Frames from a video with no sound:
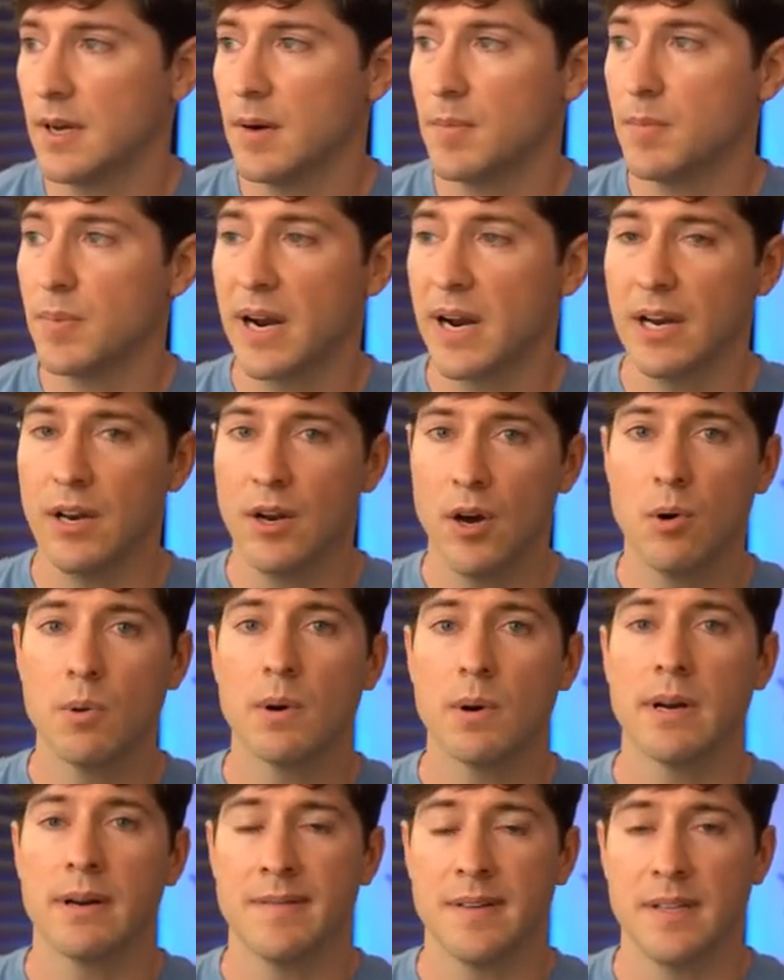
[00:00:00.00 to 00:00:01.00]
but I know
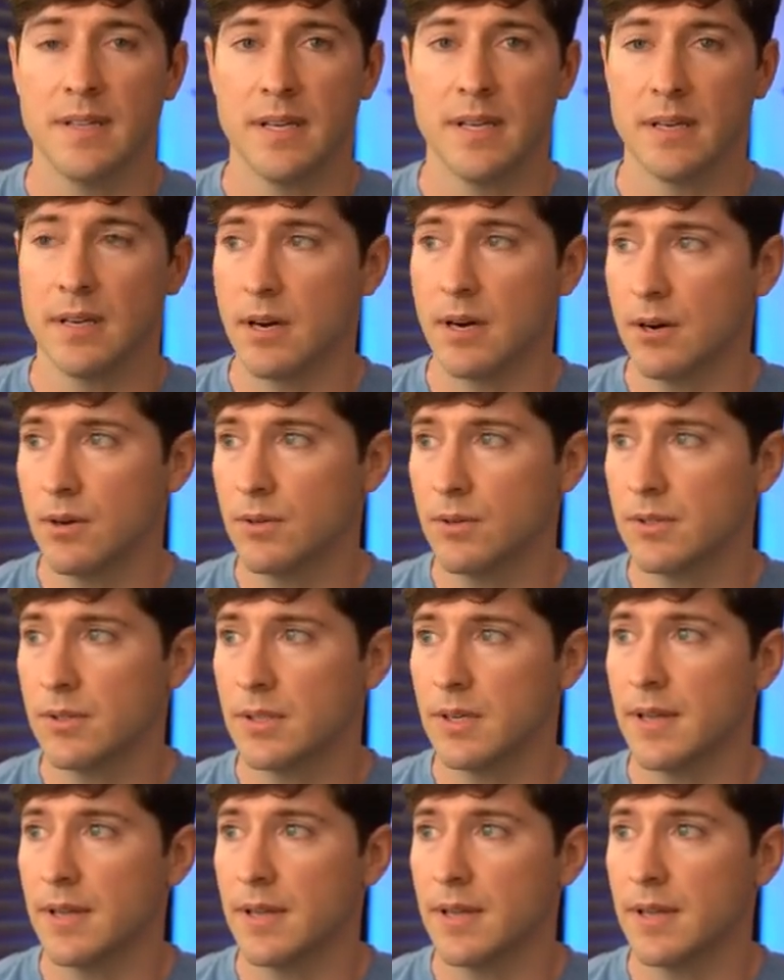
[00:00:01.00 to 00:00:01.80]
where everything goes,